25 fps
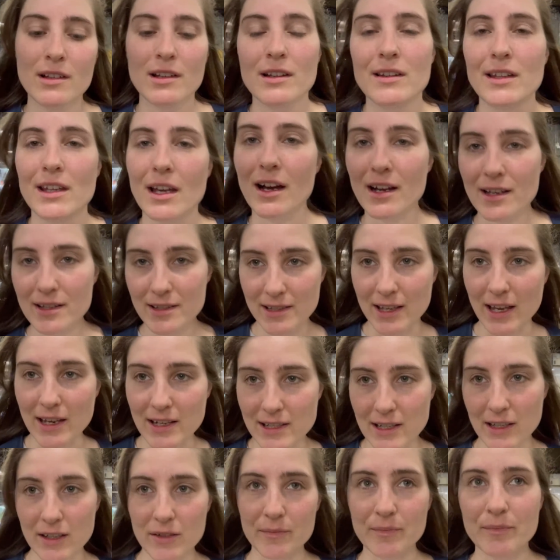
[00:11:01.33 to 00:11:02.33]
the art
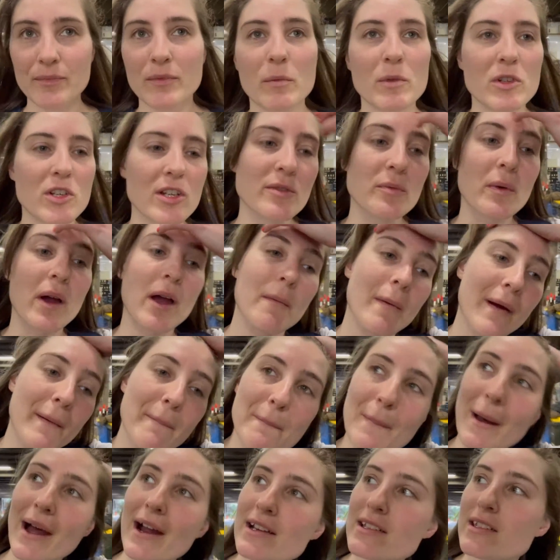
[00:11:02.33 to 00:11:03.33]
centre, which is where
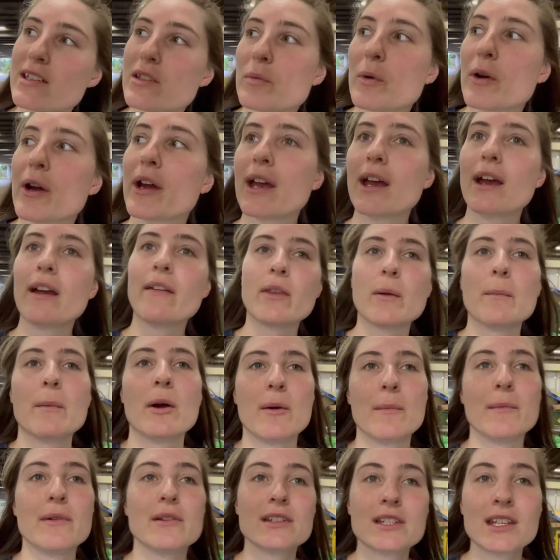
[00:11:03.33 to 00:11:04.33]
Max is working at the
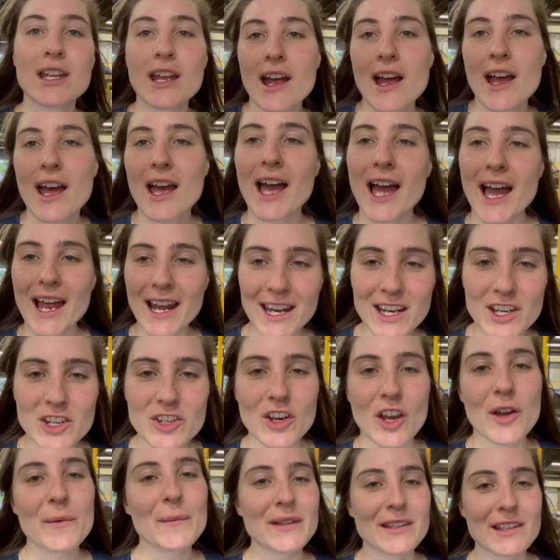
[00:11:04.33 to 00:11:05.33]
moment. And he
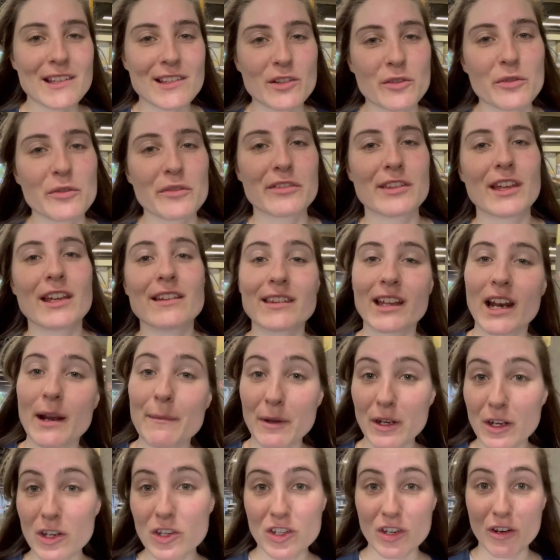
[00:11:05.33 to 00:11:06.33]
showed me this cool thing that I'm
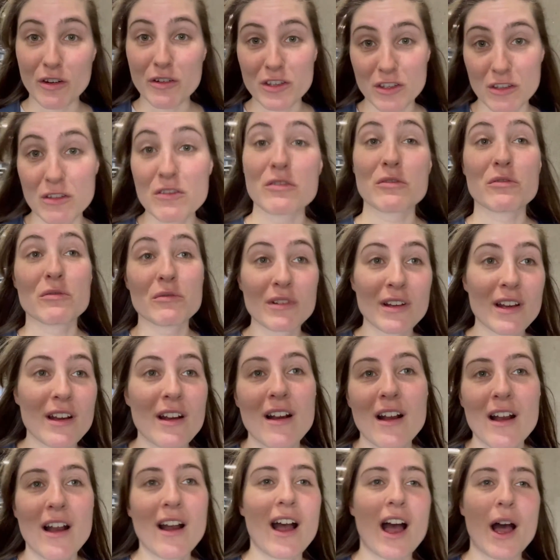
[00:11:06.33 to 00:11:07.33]
going to show you
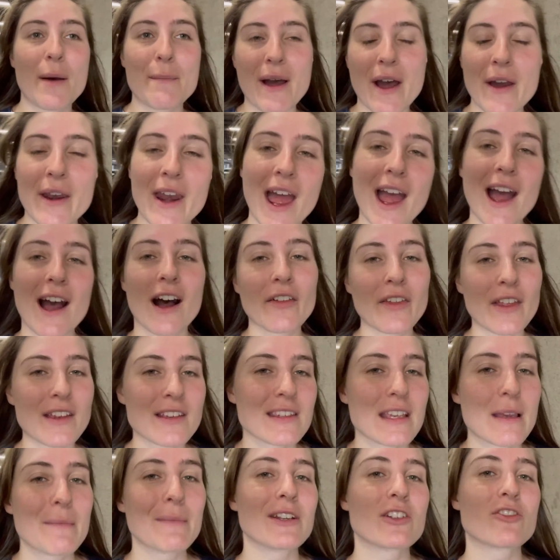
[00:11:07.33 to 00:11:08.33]
about how the
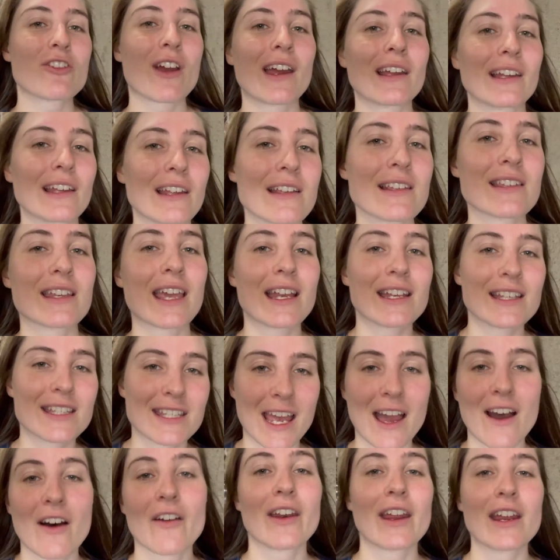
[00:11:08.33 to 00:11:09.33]
semi-trailers get
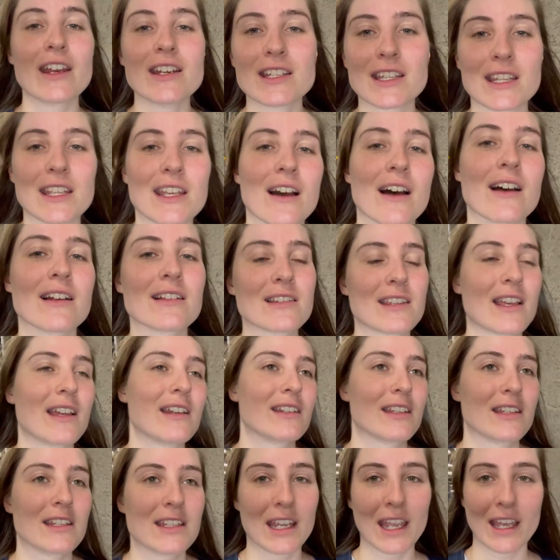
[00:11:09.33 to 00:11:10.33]
down into the art
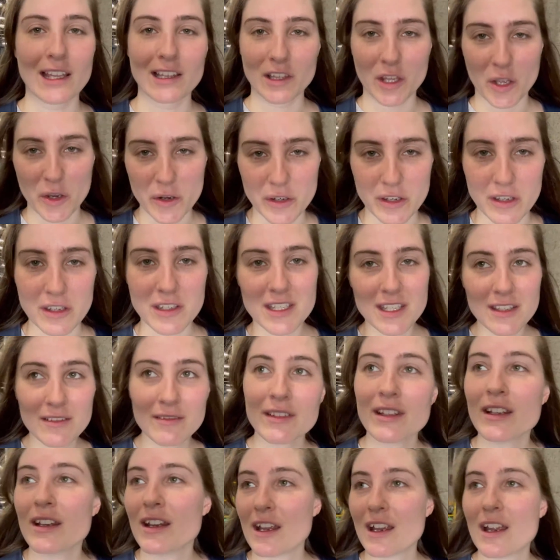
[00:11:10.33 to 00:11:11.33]
centre to get loaded.
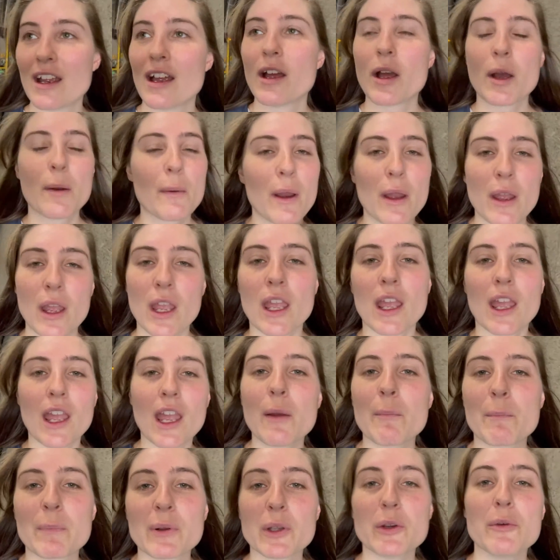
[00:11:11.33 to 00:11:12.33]

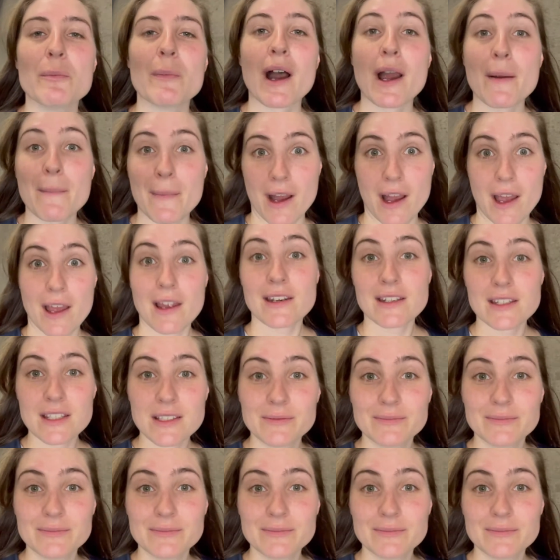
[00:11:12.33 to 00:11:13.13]
It blew my mind.